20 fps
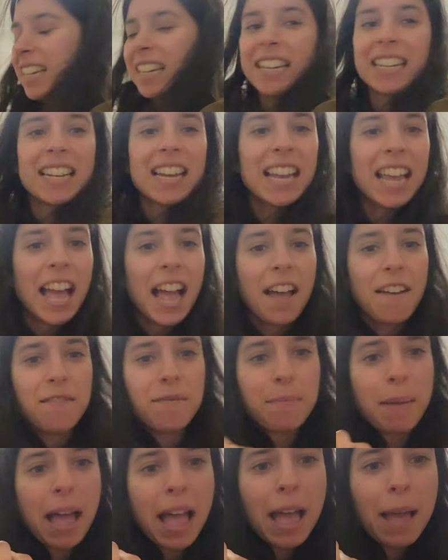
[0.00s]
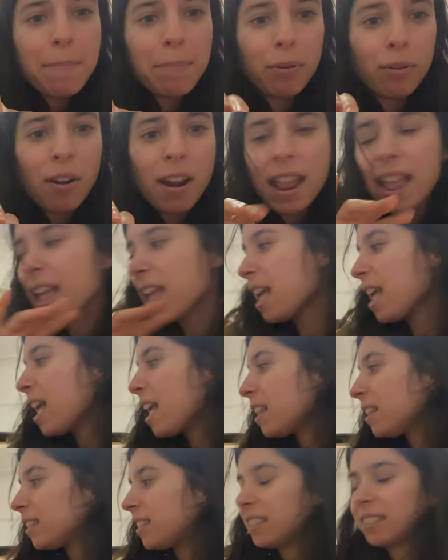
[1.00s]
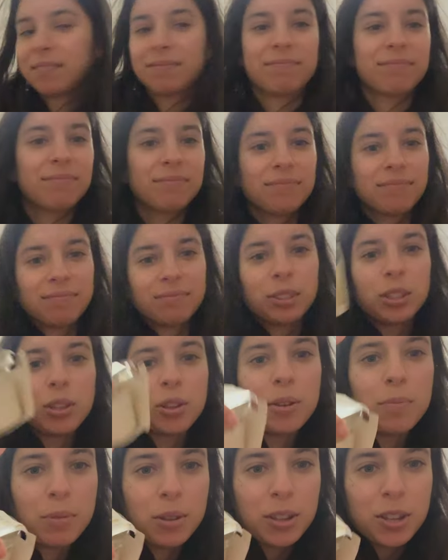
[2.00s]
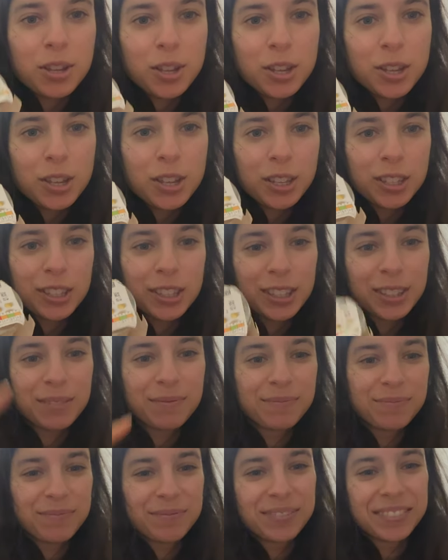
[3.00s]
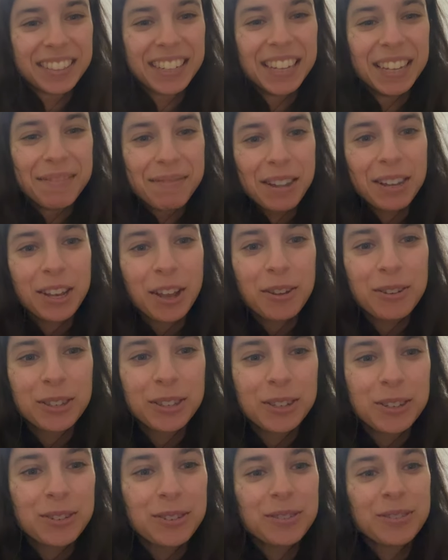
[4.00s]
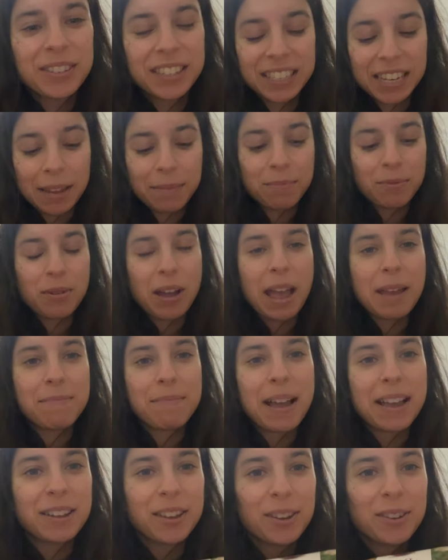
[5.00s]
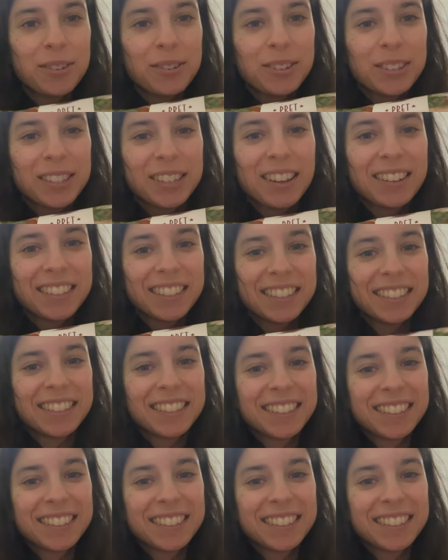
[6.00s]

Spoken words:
And I have my Pret with hummus. My go-to staple and mango slices.